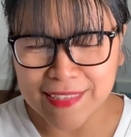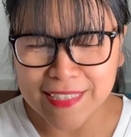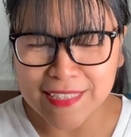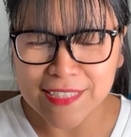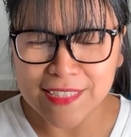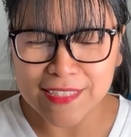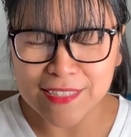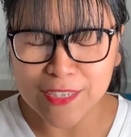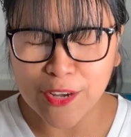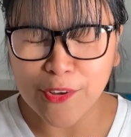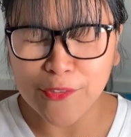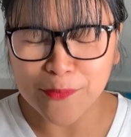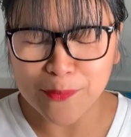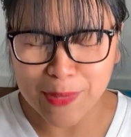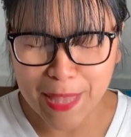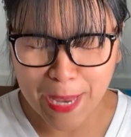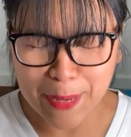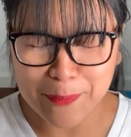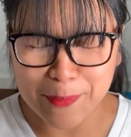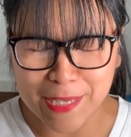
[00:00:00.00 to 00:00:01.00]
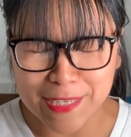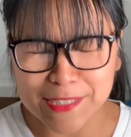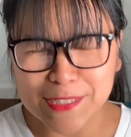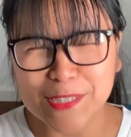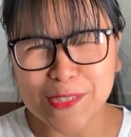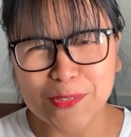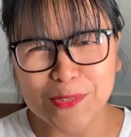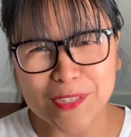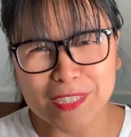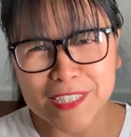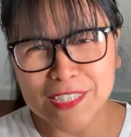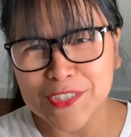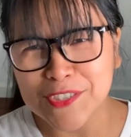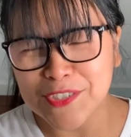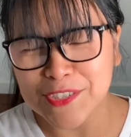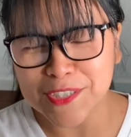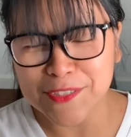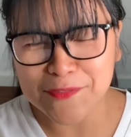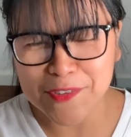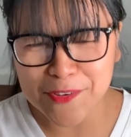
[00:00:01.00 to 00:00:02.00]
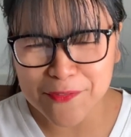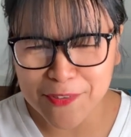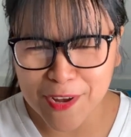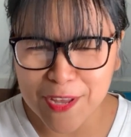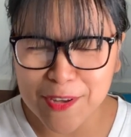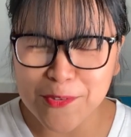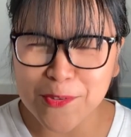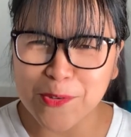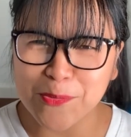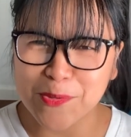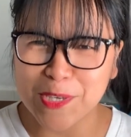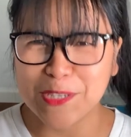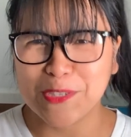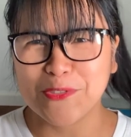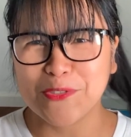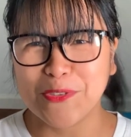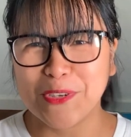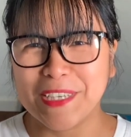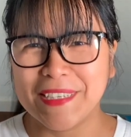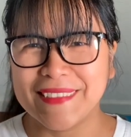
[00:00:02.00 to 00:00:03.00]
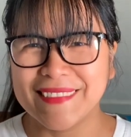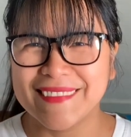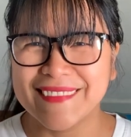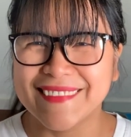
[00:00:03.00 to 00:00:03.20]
This is of Blackpink. So this is just for fun. Hope you enjoy.